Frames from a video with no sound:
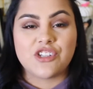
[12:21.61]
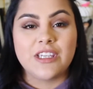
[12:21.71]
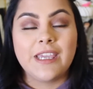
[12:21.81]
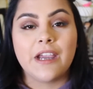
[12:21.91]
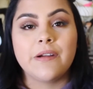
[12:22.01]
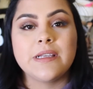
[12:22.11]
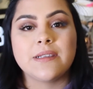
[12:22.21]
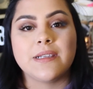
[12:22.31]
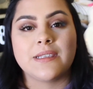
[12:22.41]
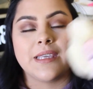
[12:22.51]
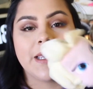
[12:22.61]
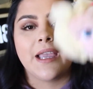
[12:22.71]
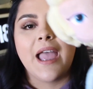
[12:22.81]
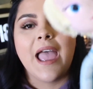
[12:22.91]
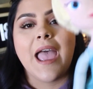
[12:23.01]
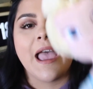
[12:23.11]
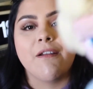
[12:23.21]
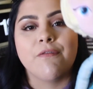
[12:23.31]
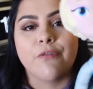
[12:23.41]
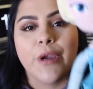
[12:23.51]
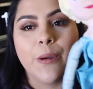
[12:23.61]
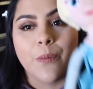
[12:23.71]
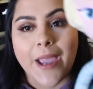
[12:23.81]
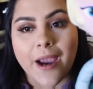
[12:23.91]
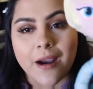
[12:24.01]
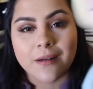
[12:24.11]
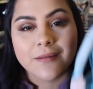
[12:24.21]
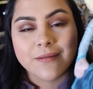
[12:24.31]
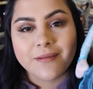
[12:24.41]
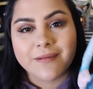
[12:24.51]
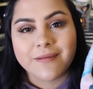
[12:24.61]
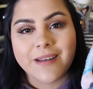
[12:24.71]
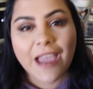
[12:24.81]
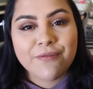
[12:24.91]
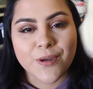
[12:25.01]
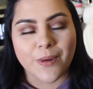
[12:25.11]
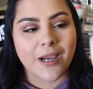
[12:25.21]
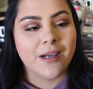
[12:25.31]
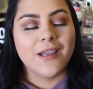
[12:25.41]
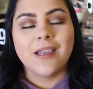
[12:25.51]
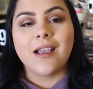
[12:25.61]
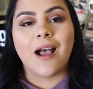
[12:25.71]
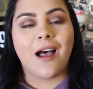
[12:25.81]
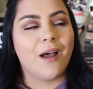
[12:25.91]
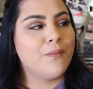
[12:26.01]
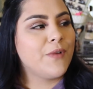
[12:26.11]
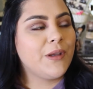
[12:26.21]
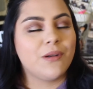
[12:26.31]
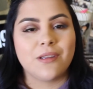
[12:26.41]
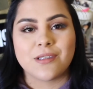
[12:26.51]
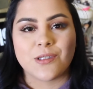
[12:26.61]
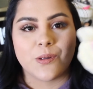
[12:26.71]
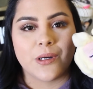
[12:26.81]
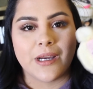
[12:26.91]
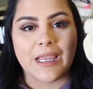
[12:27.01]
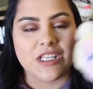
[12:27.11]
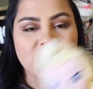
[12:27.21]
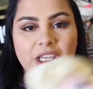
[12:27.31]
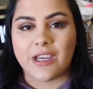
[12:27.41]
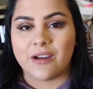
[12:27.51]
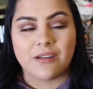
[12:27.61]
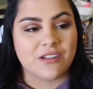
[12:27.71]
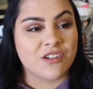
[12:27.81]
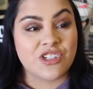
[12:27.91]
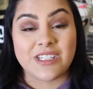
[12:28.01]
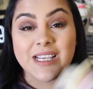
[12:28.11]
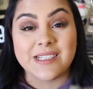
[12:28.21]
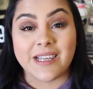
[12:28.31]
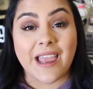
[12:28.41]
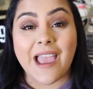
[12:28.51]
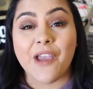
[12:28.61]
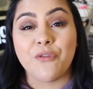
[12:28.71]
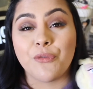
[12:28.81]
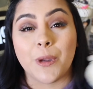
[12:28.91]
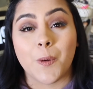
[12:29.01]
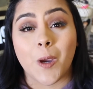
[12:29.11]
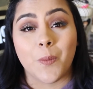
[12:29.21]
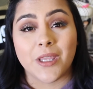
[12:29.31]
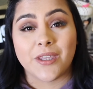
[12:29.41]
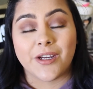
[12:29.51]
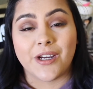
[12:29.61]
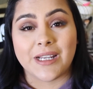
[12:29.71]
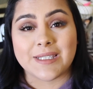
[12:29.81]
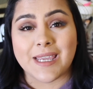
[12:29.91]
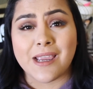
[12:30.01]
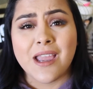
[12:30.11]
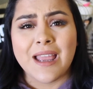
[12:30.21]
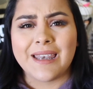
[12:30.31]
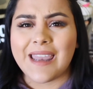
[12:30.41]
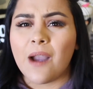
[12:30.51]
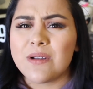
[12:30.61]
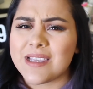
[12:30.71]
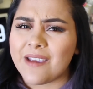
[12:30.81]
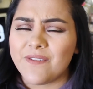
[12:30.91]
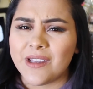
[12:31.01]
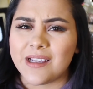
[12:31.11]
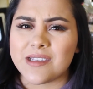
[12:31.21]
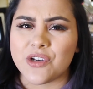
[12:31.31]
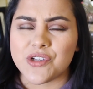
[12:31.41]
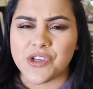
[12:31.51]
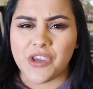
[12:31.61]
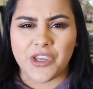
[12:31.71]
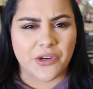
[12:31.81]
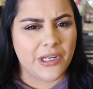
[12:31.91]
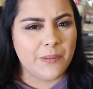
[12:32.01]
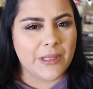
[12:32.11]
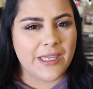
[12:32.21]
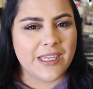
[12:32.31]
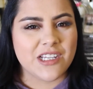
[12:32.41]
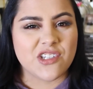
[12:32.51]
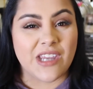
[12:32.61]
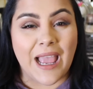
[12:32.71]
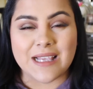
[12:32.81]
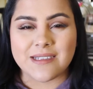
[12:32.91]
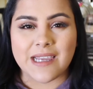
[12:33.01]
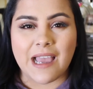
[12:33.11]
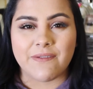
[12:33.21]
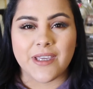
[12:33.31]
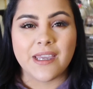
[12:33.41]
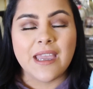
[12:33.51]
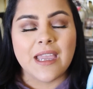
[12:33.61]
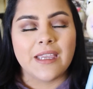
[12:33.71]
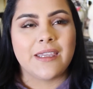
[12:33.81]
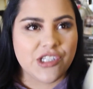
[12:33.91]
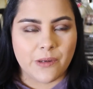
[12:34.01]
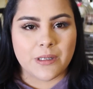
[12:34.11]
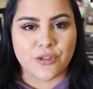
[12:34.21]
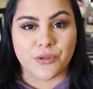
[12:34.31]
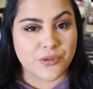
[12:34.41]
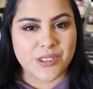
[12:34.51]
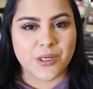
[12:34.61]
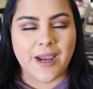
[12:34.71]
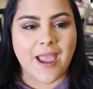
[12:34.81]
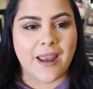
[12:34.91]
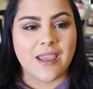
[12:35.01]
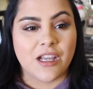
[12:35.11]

she carries this thing everywhere. Everywhere. We go to the store and she takes it everywhere with her. It's like, now I feel like it's her security blanket. She has to have it. Yesterday we went to the grocery store and